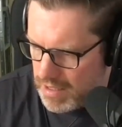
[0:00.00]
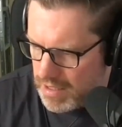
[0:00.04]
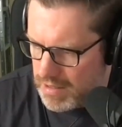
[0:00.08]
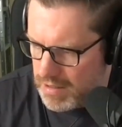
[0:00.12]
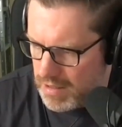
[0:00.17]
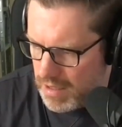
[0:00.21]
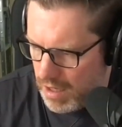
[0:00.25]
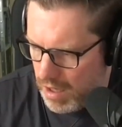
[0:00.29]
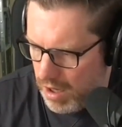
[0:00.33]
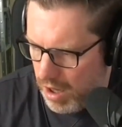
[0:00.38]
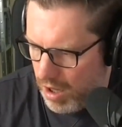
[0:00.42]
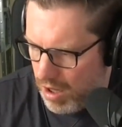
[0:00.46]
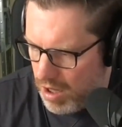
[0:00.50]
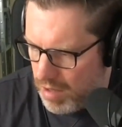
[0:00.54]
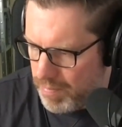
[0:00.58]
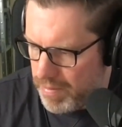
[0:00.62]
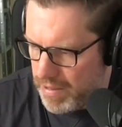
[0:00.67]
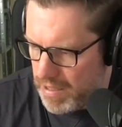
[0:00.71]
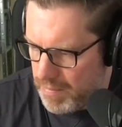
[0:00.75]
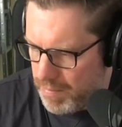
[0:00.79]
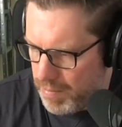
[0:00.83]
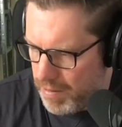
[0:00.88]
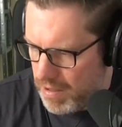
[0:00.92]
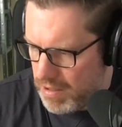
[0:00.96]
I think a
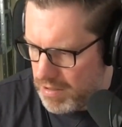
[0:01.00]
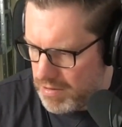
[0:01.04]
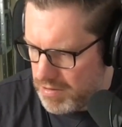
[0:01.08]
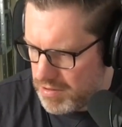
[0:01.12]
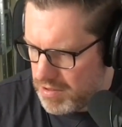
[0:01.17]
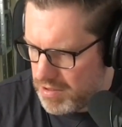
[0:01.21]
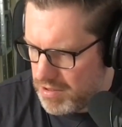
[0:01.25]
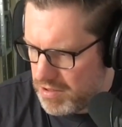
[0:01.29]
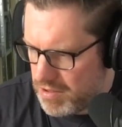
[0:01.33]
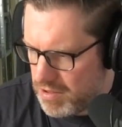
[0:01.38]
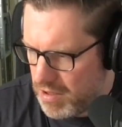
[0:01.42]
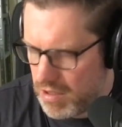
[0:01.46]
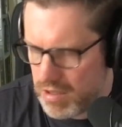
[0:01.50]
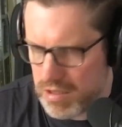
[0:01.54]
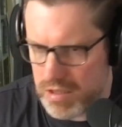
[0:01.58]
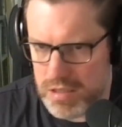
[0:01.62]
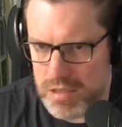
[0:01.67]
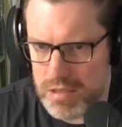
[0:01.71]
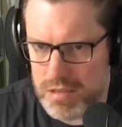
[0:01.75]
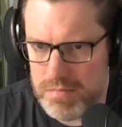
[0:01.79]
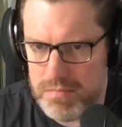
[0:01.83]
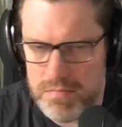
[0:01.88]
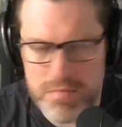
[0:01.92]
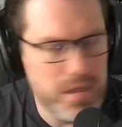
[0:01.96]
lot of people have sort
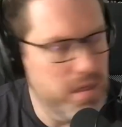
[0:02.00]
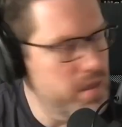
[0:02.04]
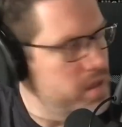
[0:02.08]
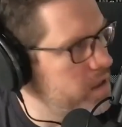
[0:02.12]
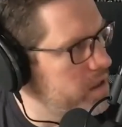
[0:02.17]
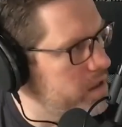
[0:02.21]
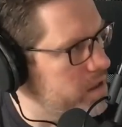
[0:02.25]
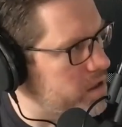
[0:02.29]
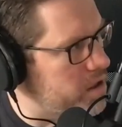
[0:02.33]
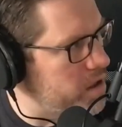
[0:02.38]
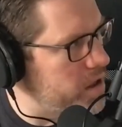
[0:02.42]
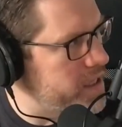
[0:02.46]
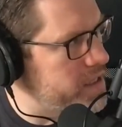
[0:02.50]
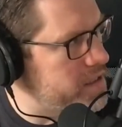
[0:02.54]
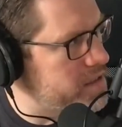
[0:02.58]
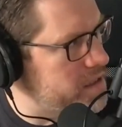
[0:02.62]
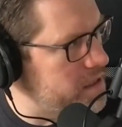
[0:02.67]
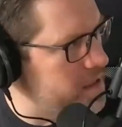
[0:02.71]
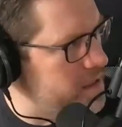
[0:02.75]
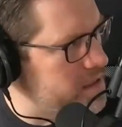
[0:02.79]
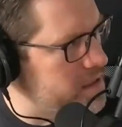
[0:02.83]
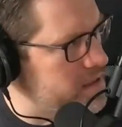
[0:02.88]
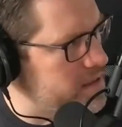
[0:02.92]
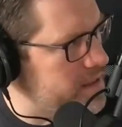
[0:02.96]
of got
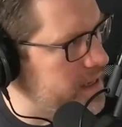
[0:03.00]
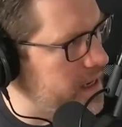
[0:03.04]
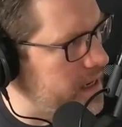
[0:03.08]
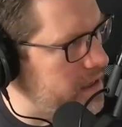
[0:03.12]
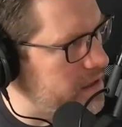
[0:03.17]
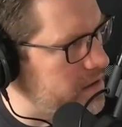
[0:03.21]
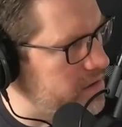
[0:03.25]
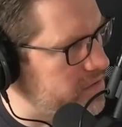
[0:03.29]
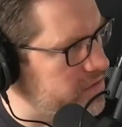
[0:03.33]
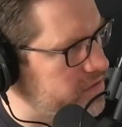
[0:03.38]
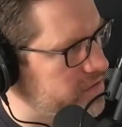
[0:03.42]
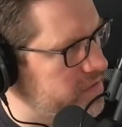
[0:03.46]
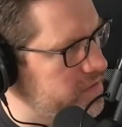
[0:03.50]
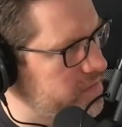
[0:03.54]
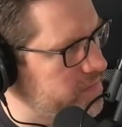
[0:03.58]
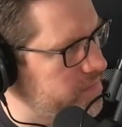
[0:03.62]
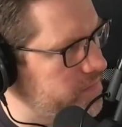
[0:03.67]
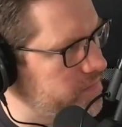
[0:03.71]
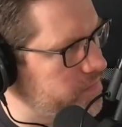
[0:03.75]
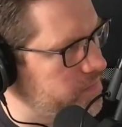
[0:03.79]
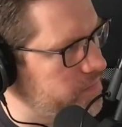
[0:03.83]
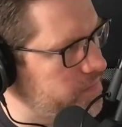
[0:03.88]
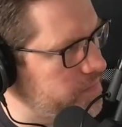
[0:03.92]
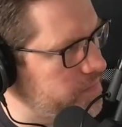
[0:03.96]
into this kind of,